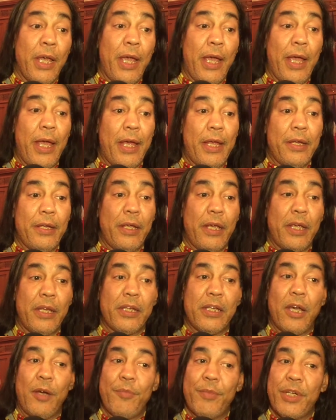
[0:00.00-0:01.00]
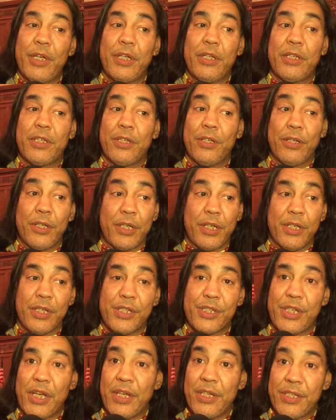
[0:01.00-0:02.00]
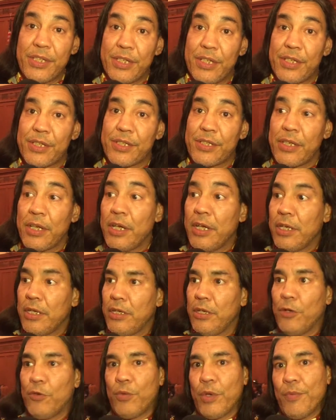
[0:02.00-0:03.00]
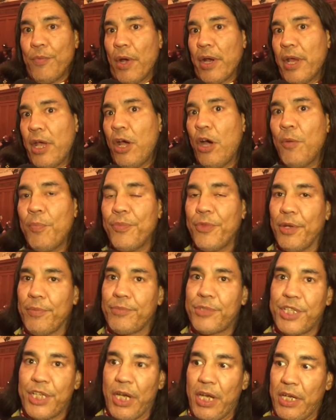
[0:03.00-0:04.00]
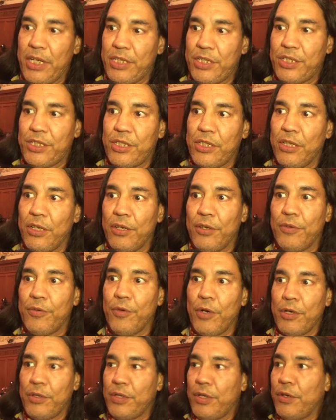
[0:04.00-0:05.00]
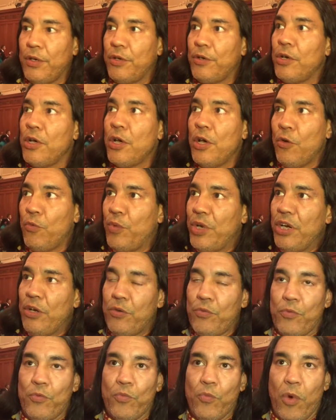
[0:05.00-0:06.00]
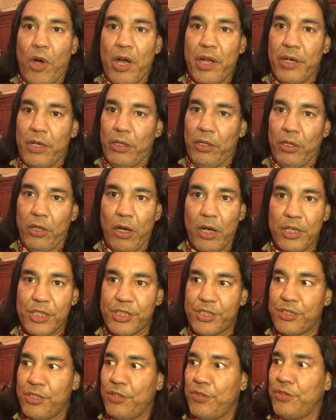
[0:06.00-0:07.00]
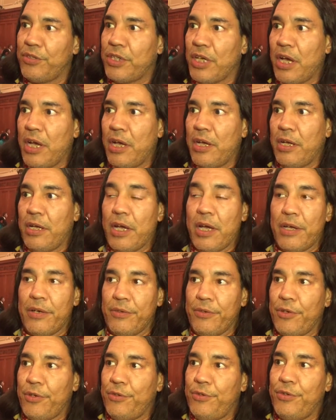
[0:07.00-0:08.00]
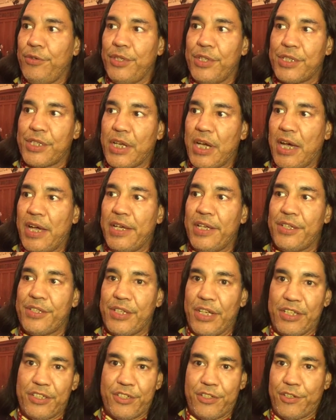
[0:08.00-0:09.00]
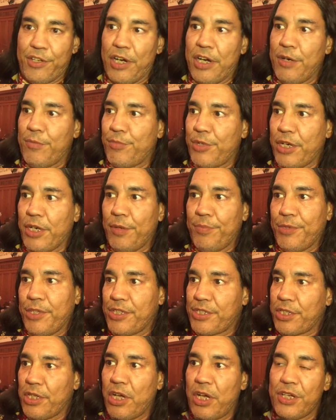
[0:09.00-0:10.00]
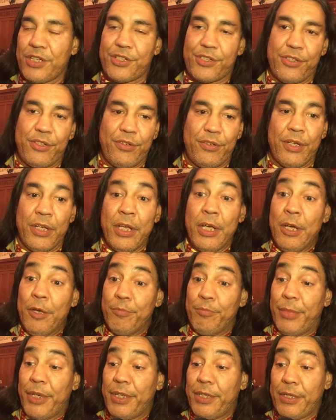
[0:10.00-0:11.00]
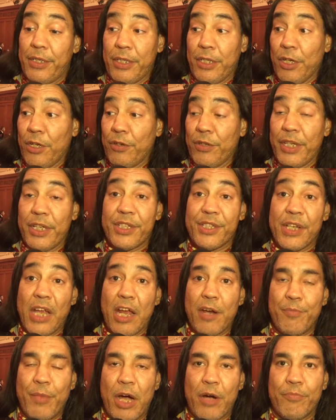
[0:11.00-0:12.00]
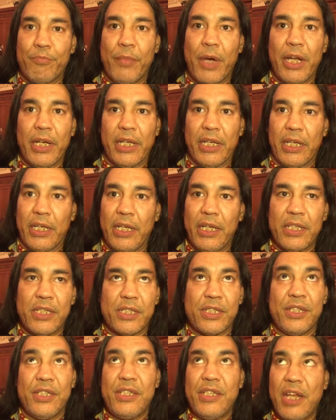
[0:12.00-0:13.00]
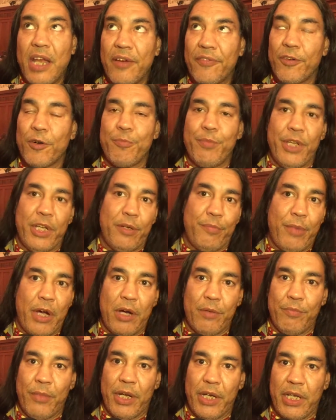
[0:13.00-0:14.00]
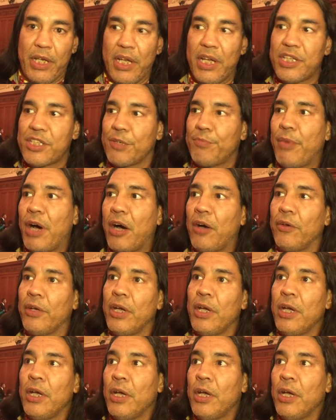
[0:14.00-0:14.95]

and and coming to a consensus. You know, we want to help them change. You know, we don't want a lawsuit. I, I don't know who this guy is that's trying to bring up this lawsuit, but you know, it's not about money. It's never been about money. It's about